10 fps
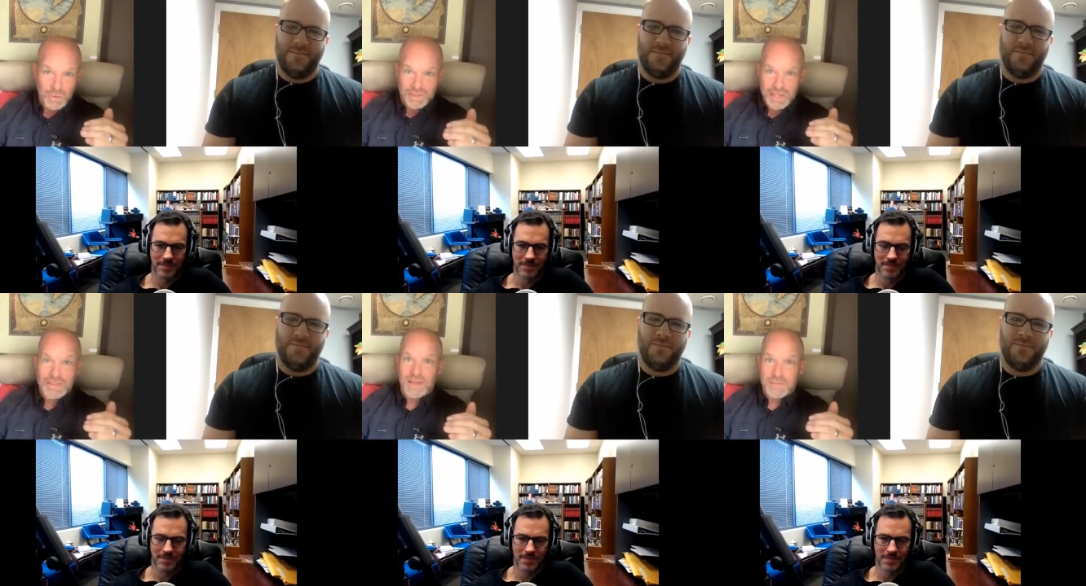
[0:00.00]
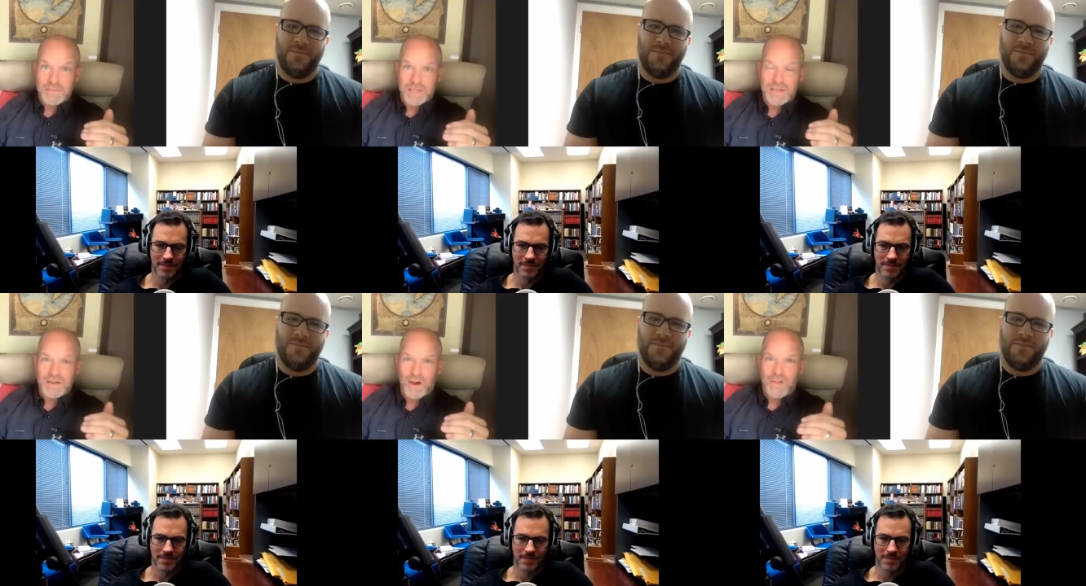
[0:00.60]
Speaker 1: you think they
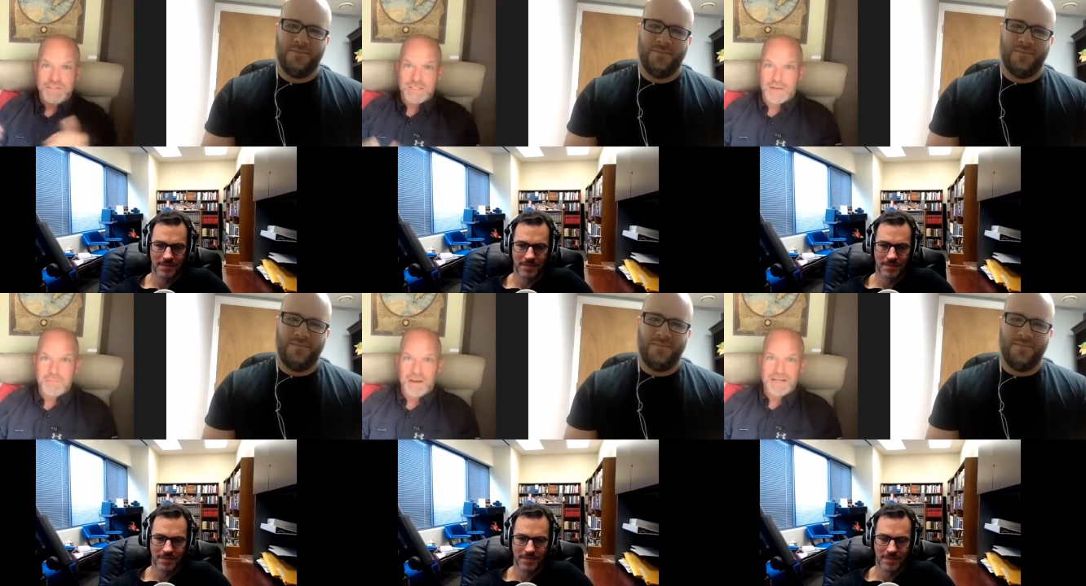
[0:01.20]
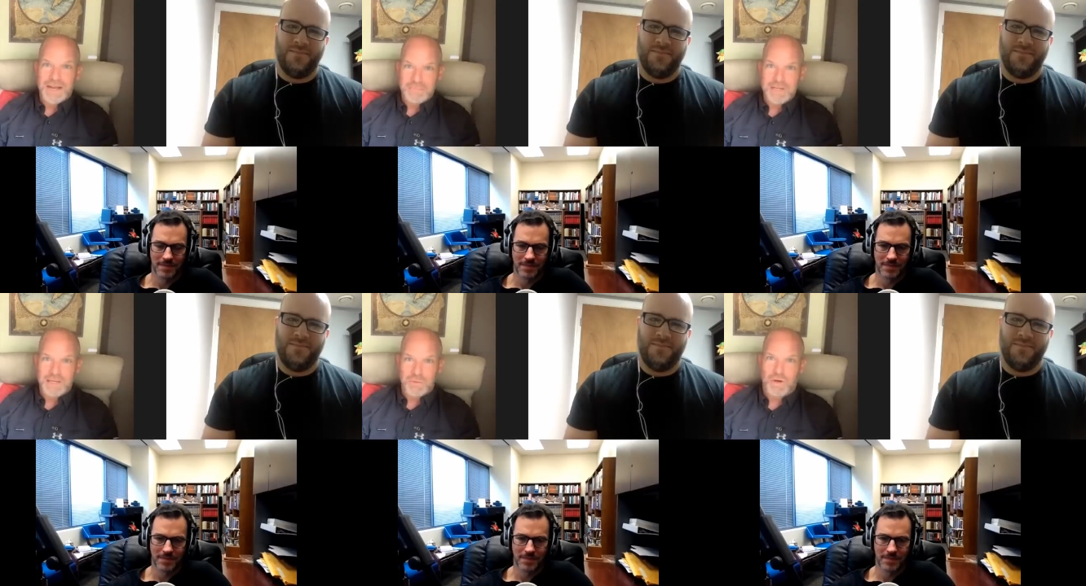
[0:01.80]
mean all of a sudden might not
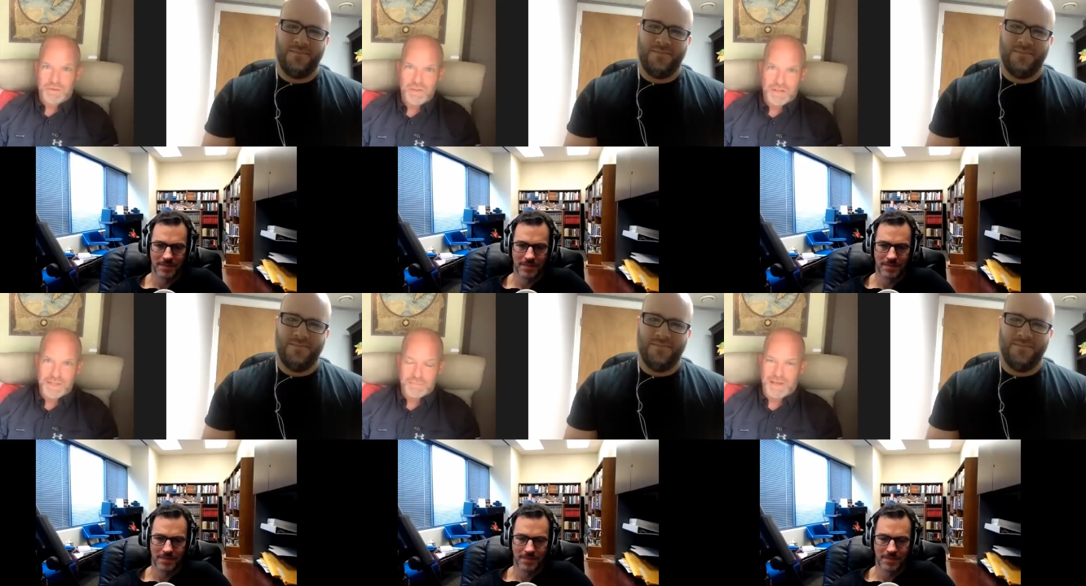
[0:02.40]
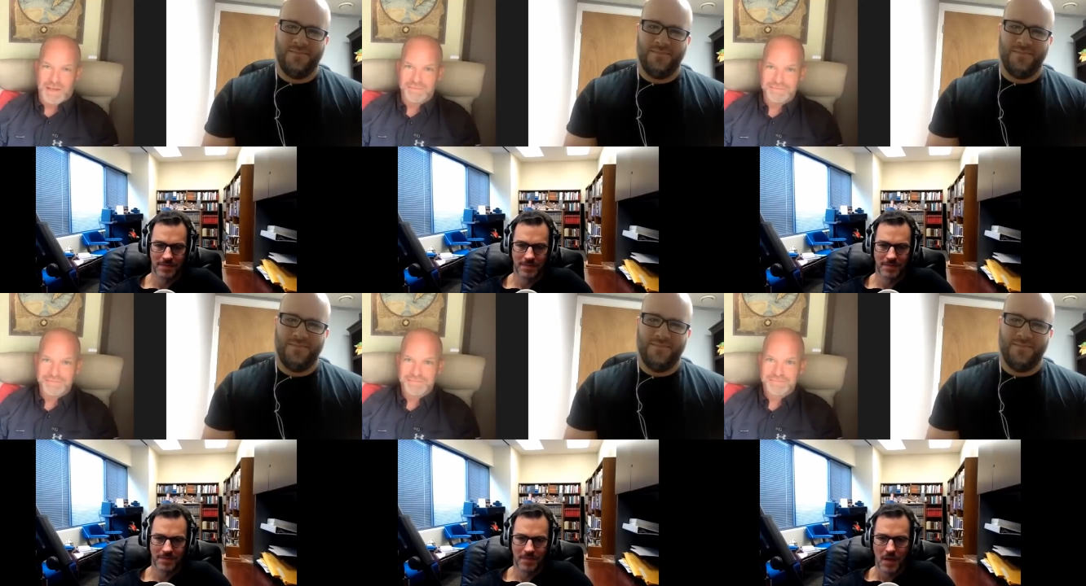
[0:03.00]
mean what you thought they meant.
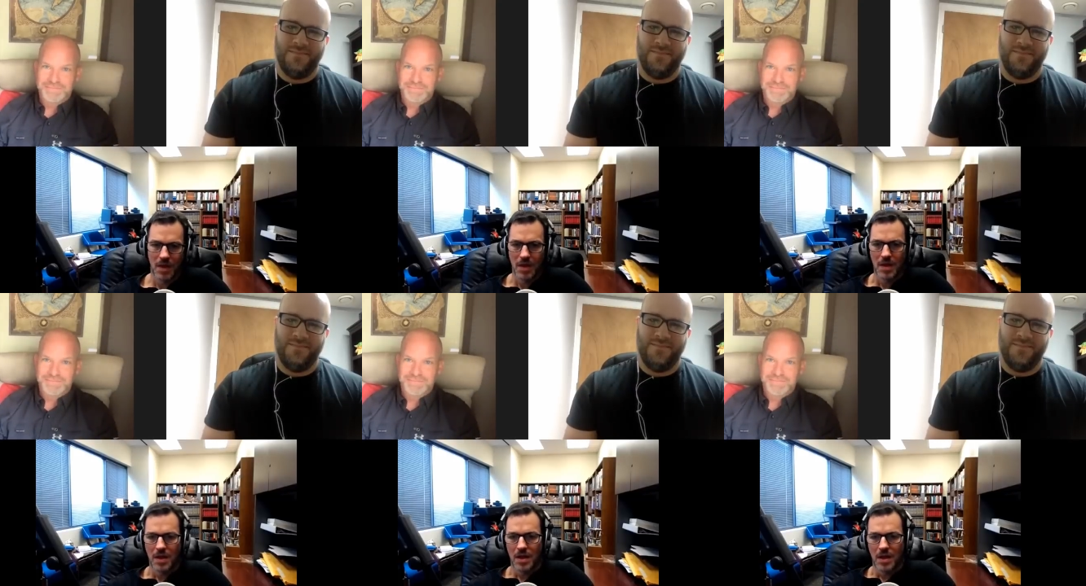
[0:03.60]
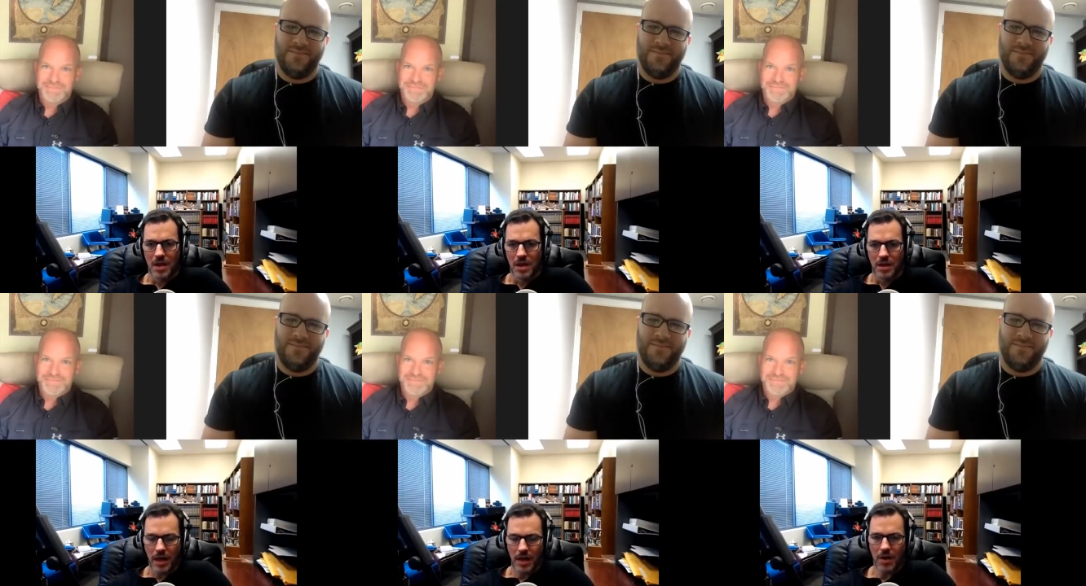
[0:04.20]

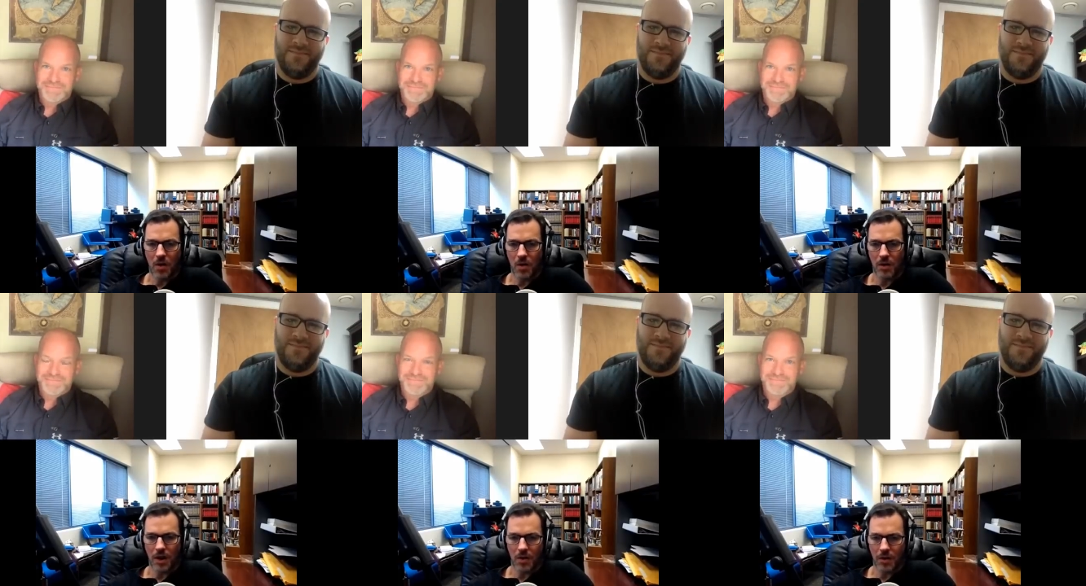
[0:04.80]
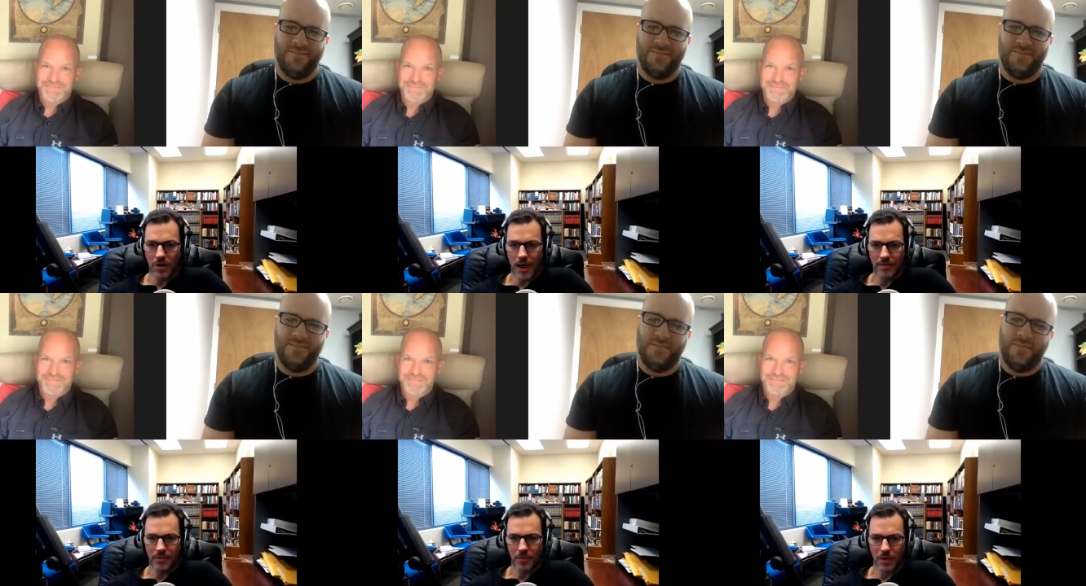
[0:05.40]
Speaker 2: Yeah, or or you have
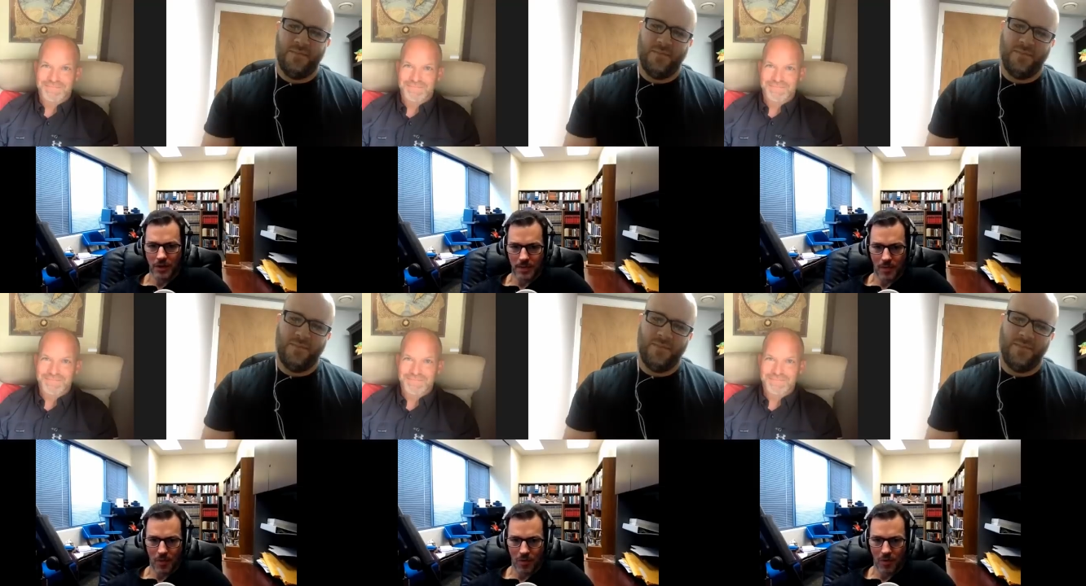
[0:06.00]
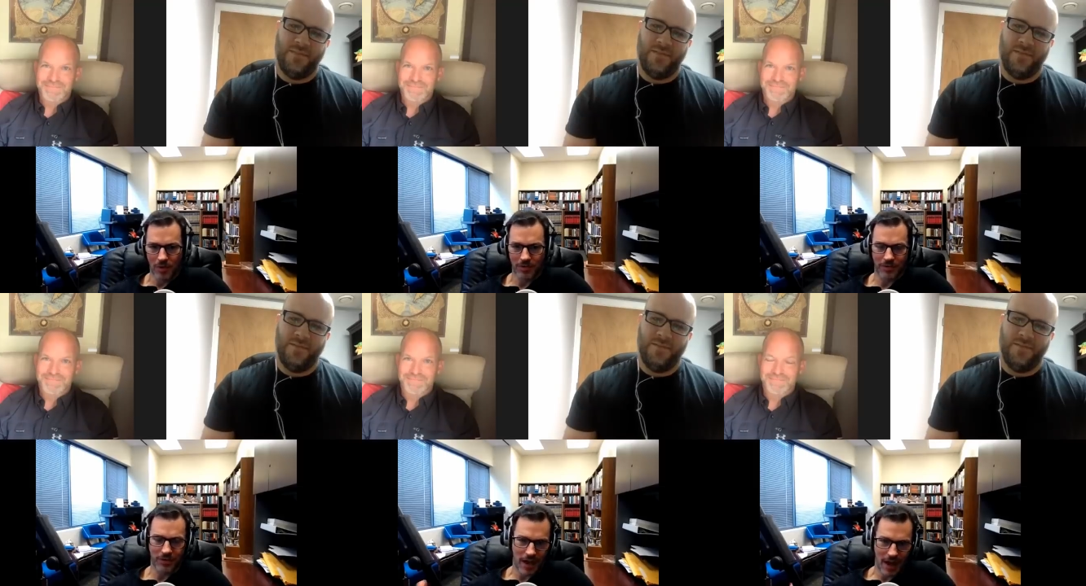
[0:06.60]
to do a little bit more work to
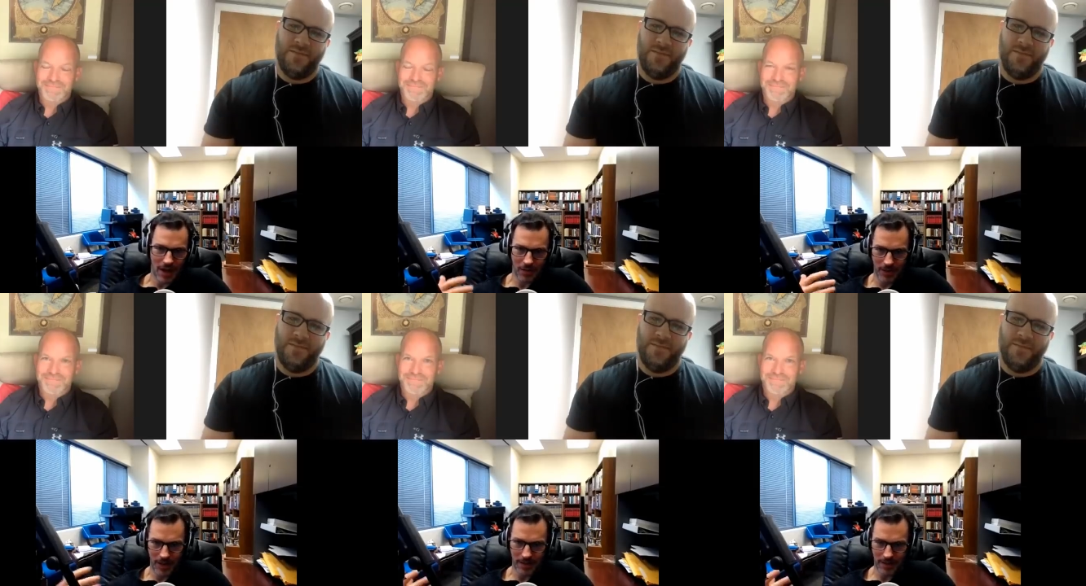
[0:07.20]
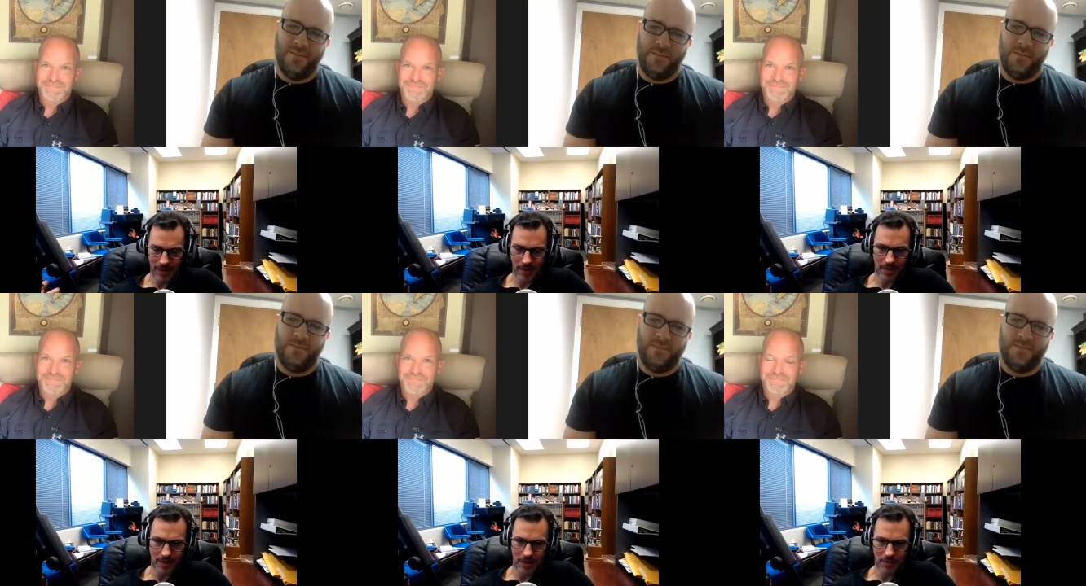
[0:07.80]
see how they,
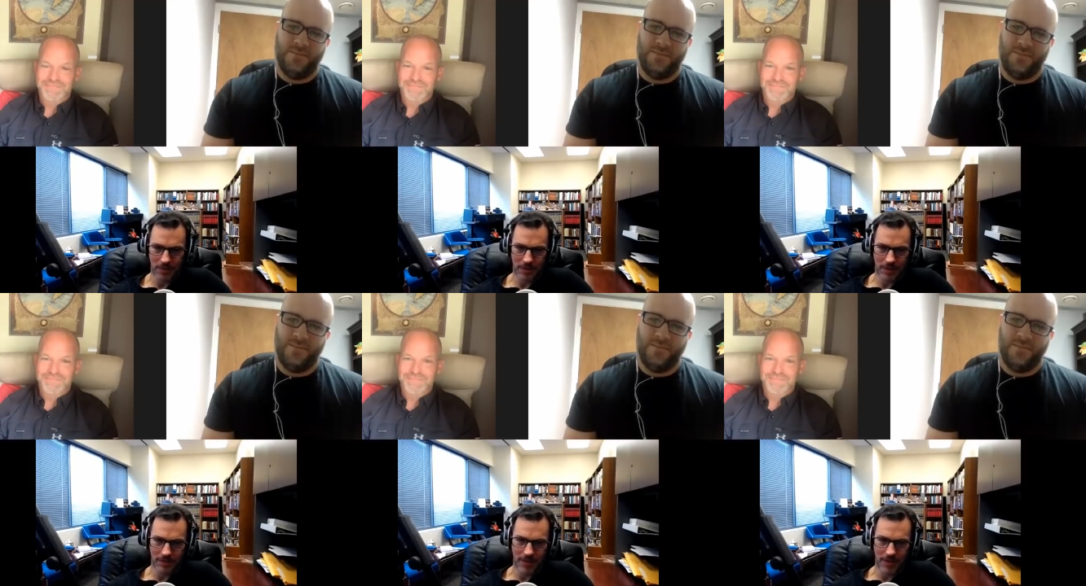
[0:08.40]
you know, because